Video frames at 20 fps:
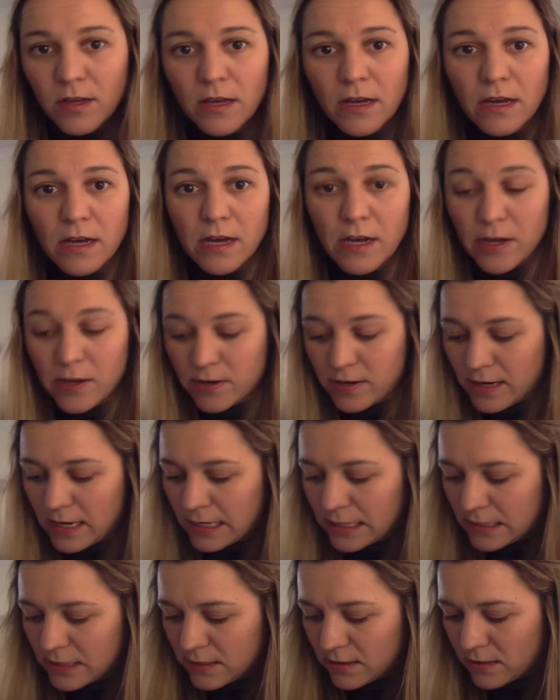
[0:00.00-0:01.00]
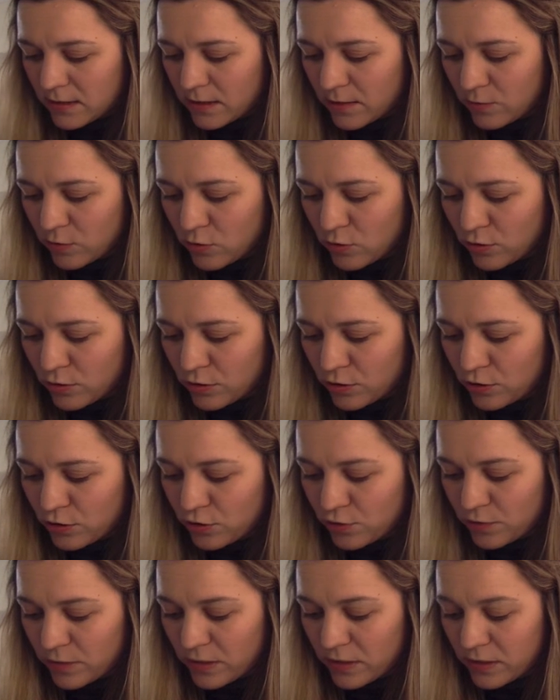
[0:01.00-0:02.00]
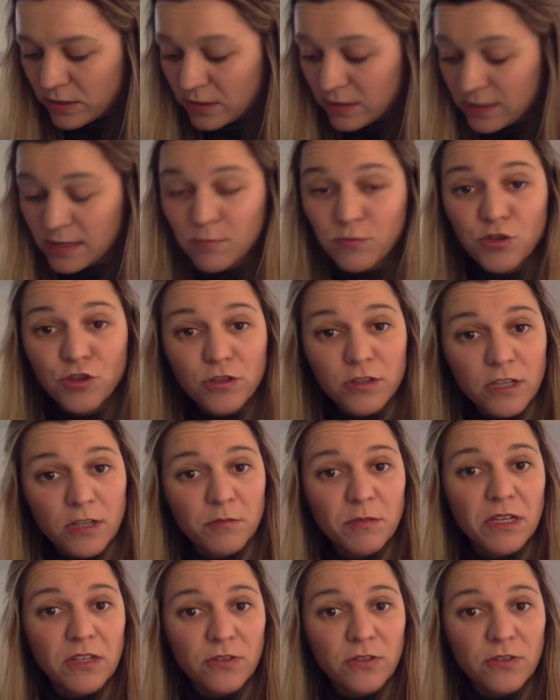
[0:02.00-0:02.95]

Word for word: Uh, next, I'm going to make the assumption that my